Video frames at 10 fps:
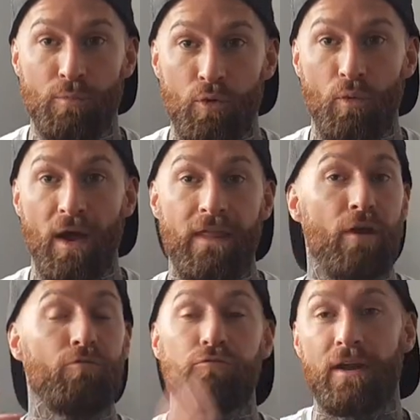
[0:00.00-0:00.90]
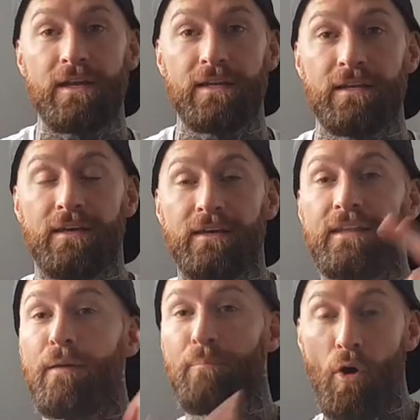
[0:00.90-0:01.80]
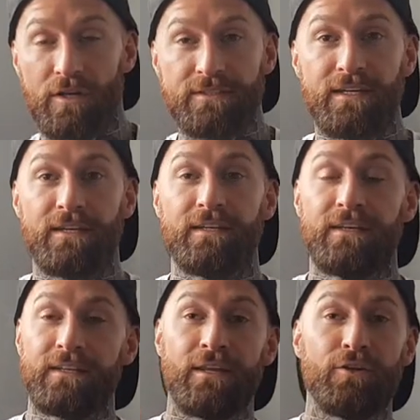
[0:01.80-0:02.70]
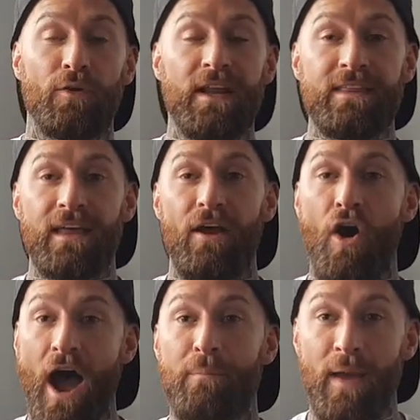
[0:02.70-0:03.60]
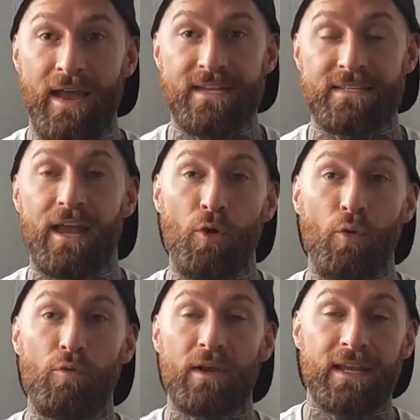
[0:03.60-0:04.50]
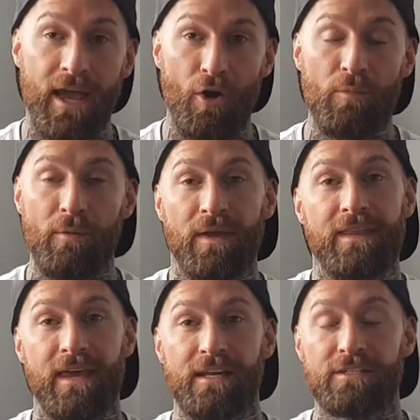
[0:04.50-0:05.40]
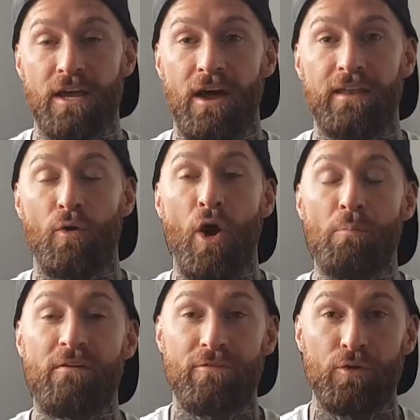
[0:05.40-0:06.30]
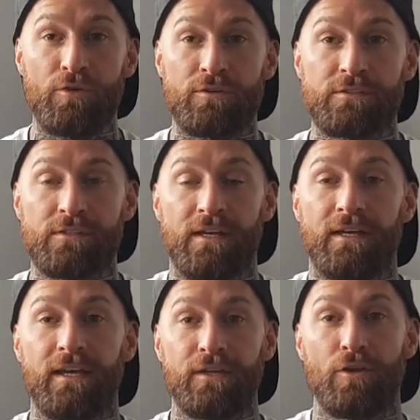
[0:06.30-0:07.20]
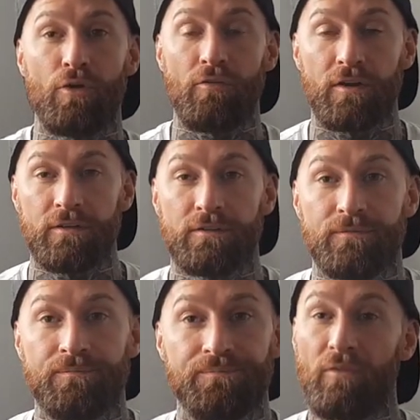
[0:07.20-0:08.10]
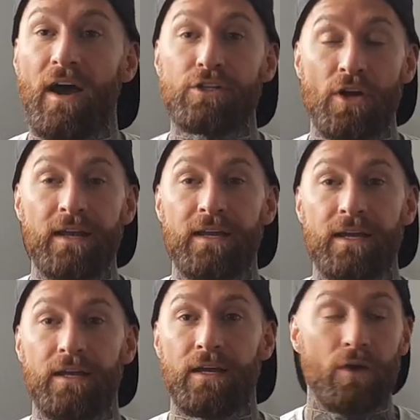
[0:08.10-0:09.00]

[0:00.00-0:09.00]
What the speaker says: sport where they're running, they're boxing, they're doing anything high-paced. It will really help them get the energy out, and it will help their focus in the long run. That training,